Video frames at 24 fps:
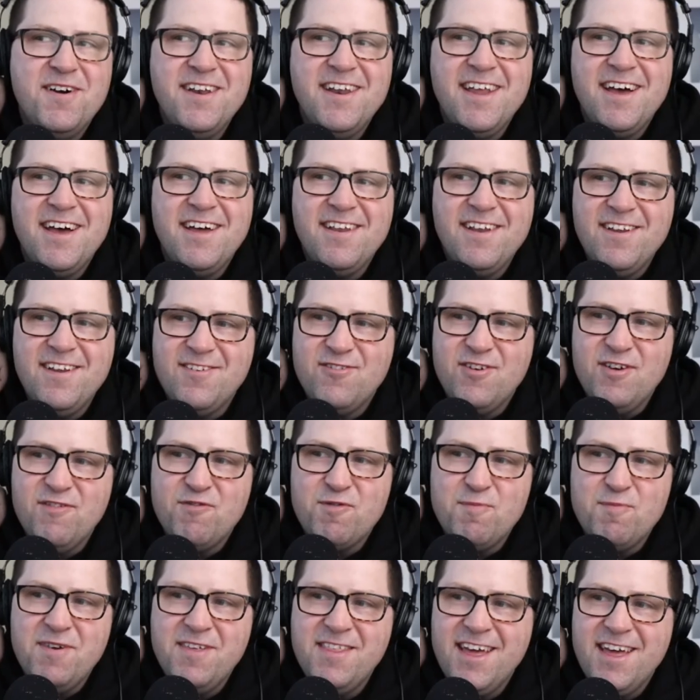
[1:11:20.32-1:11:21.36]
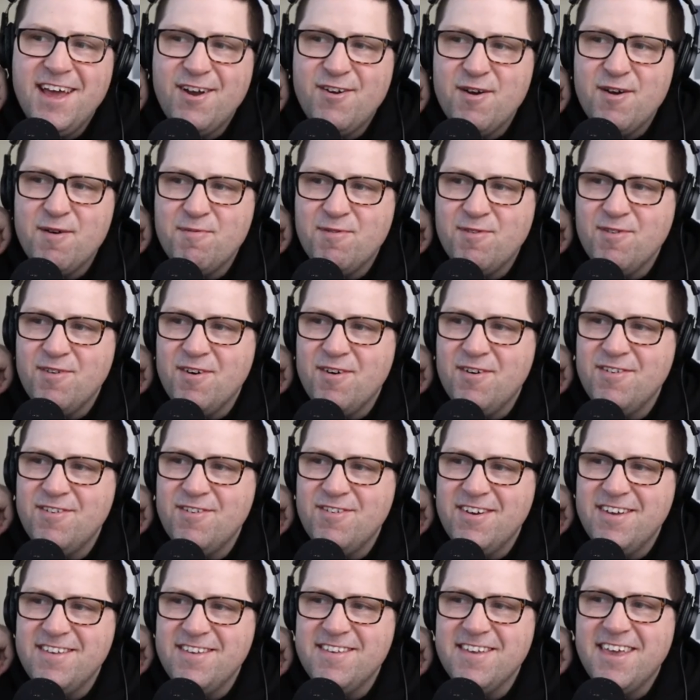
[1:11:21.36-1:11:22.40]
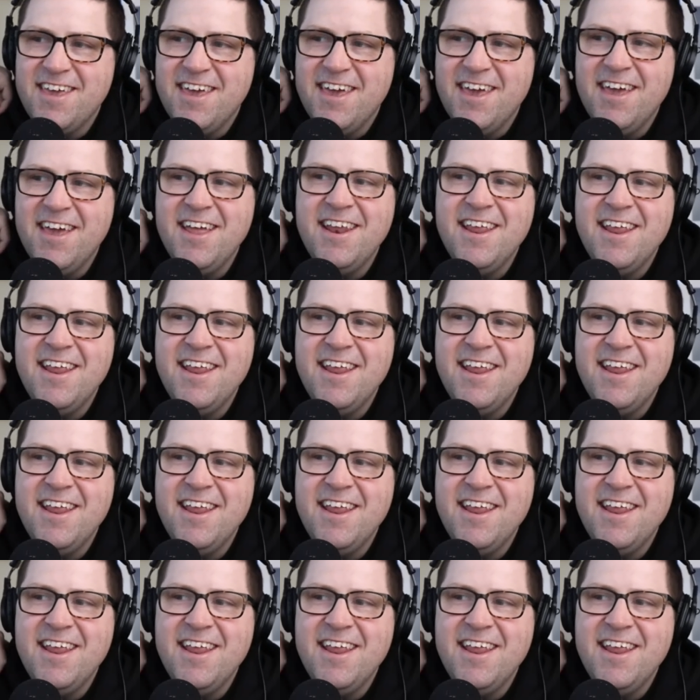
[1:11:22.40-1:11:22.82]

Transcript: down the street from me that I grew up going to as a kid,